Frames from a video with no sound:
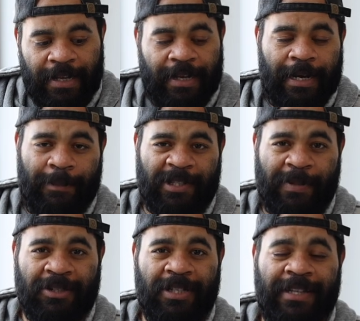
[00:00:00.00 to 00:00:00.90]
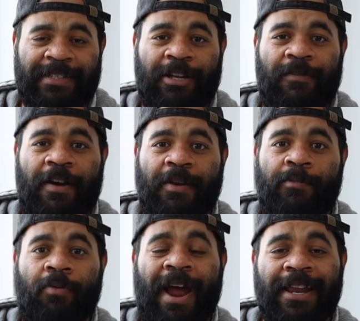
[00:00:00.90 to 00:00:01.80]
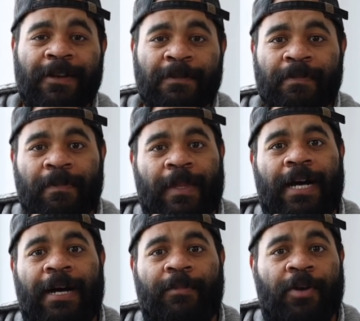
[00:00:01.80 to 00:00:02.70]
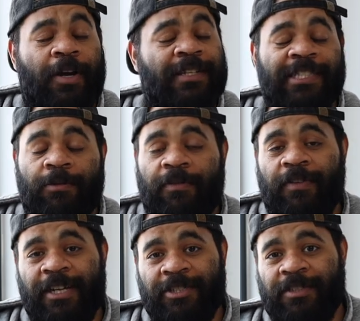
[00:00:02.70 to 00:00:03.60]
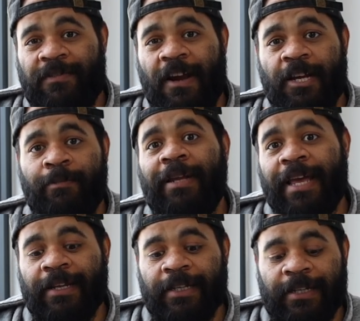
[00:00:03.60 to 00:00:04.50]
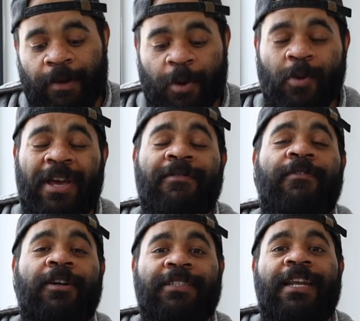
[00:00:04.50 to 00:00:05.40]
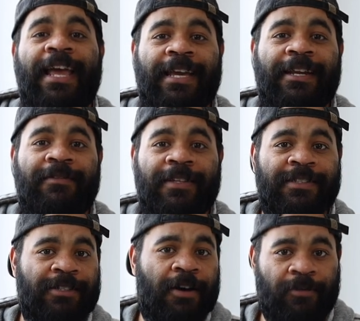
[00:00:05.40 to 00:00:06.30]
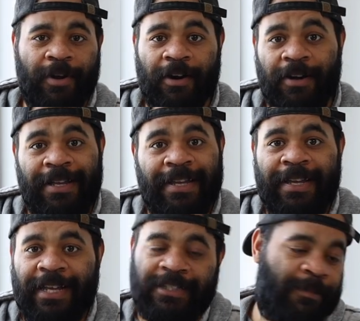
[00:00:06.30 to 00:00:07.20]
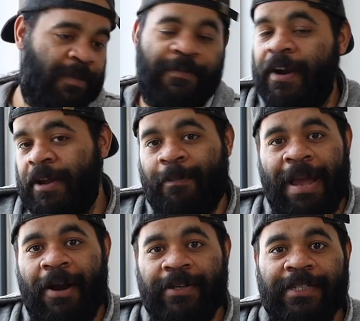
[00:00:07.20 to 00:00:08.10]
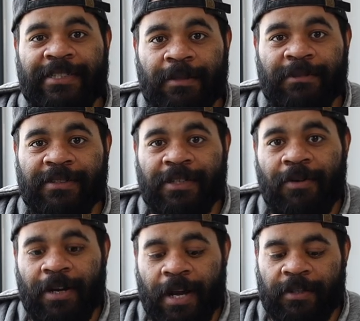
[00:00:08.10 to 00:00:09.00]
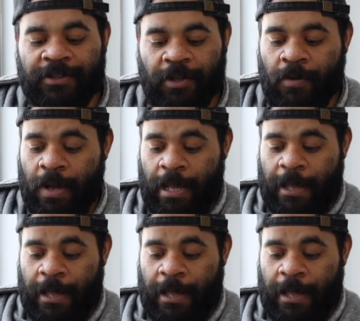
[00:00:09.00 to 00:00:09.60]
especially things that are very bright, you're going to see the reflections very blatantly. And when you invert the negative in software, it's going to be very apparent that something's going on. So